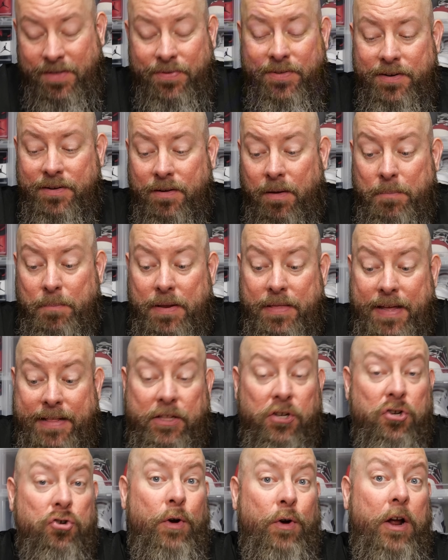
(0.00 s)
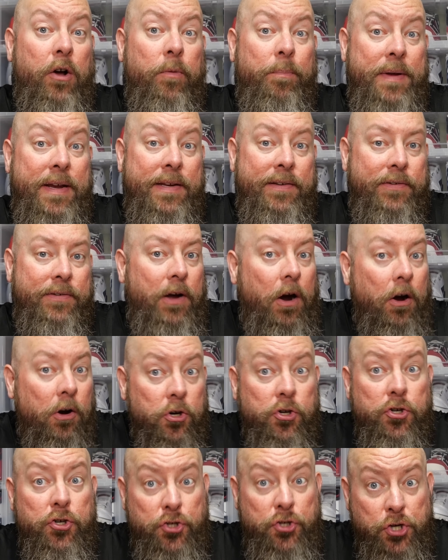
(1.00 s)
nothing, I mean, like the grail pieces
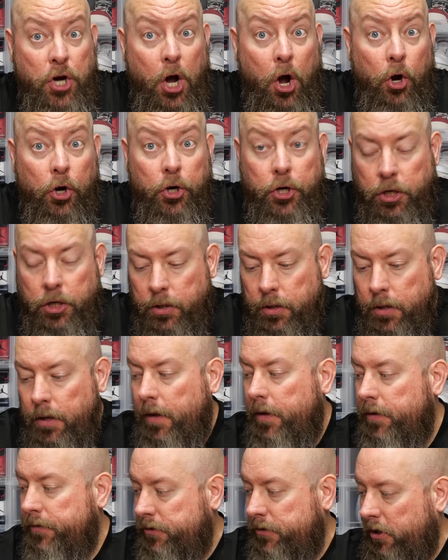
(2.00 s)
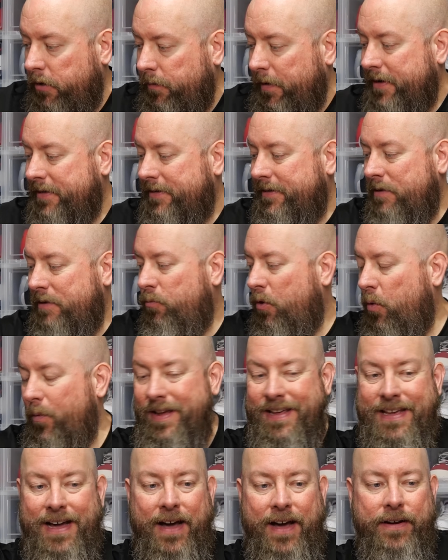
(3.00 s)
aren't junk. So you ready to see what we
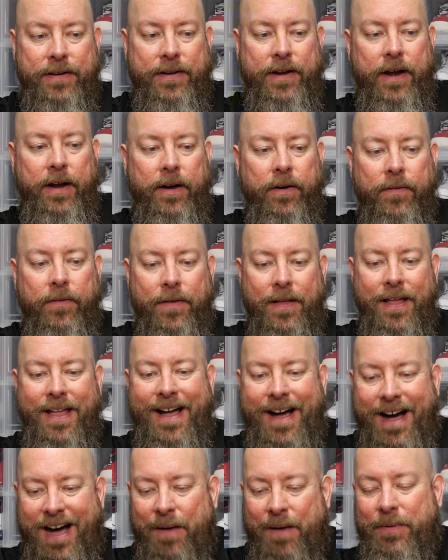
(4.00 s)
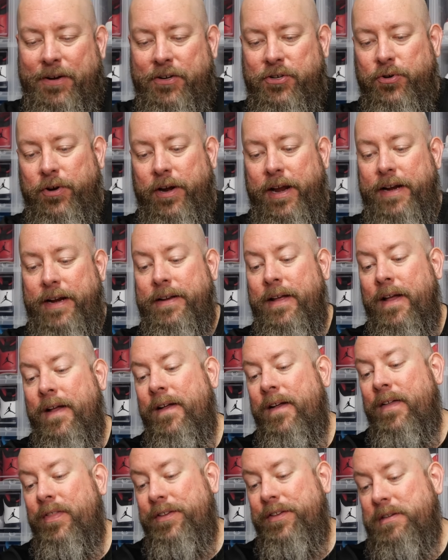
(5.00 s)
got in here? I'm intrigued.
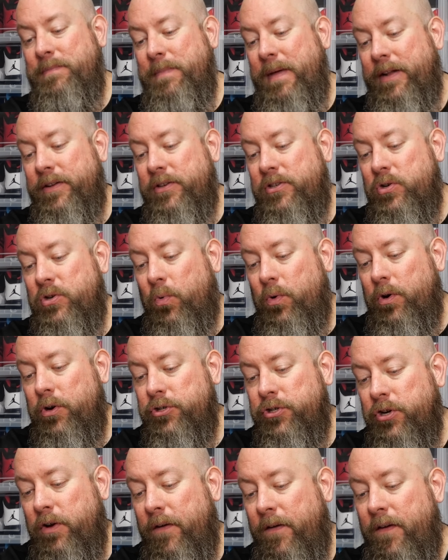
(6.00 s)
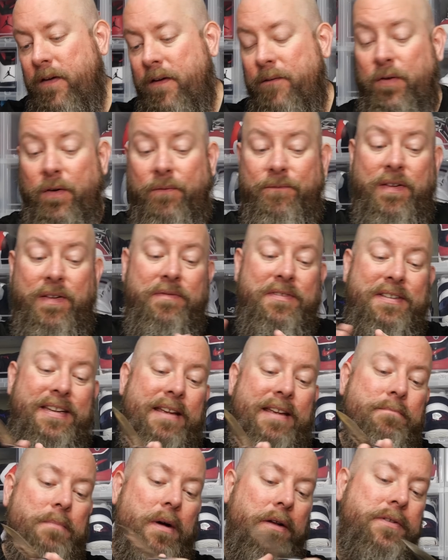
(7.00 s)
This has been in storage for
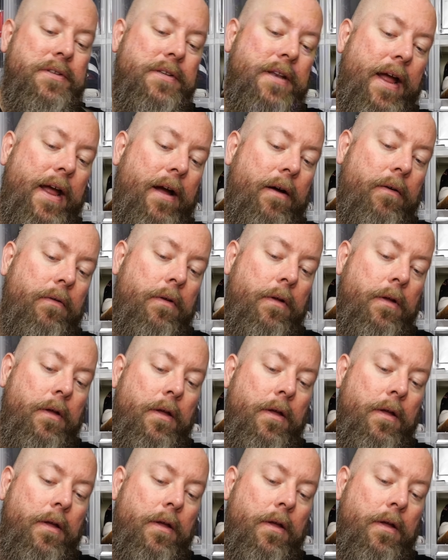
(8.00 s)
15 months now.